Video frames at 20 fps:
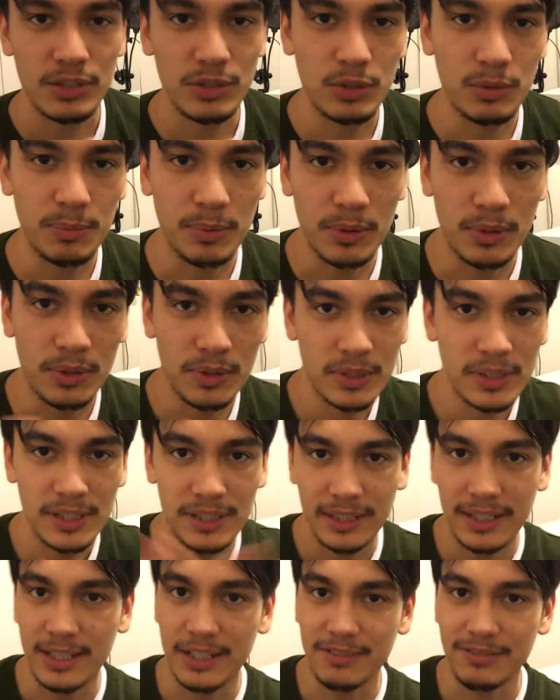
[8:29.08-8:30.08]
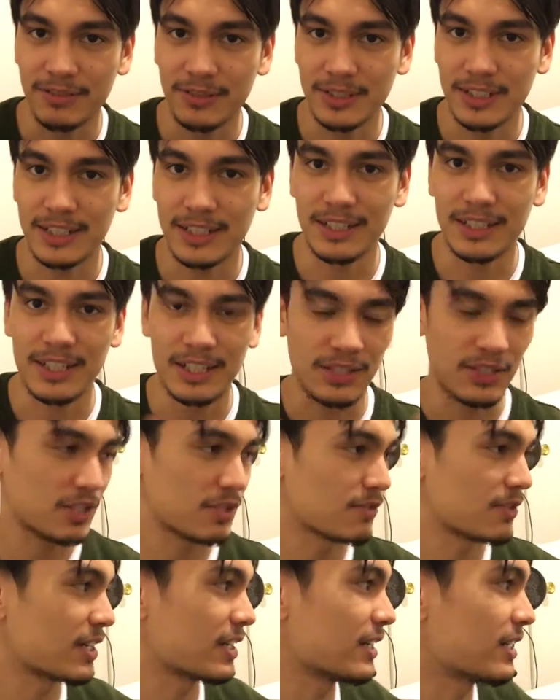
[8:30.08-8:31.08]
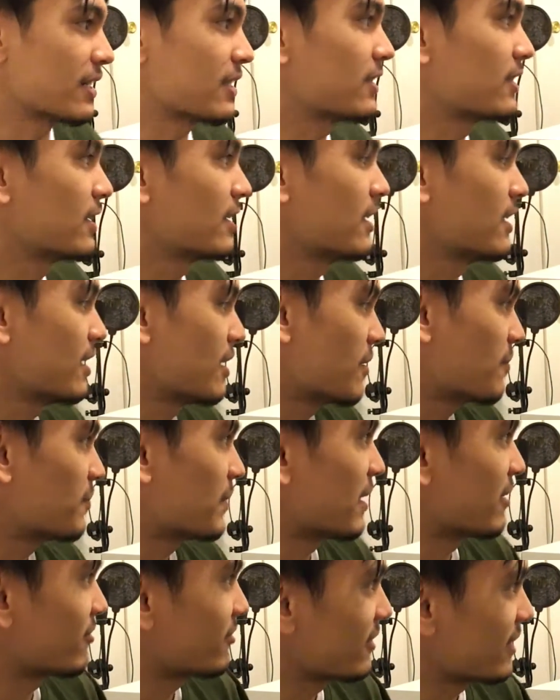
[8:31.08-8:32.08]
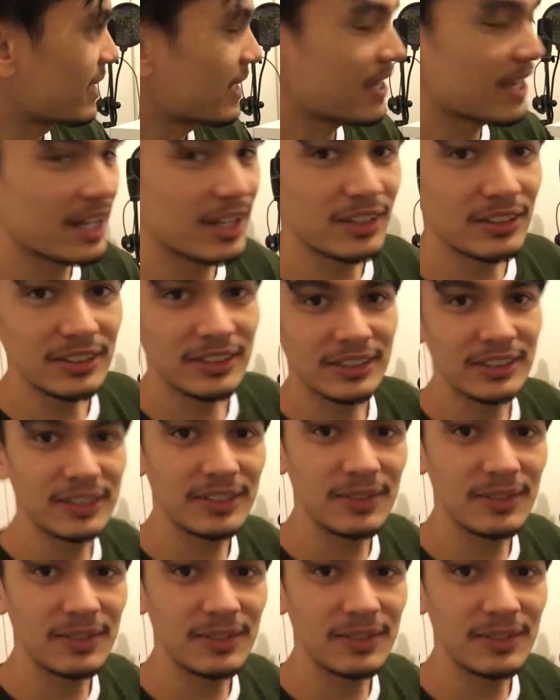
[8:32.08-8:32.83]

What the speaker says: Too poor, can't afford any of that shit right now. But for now,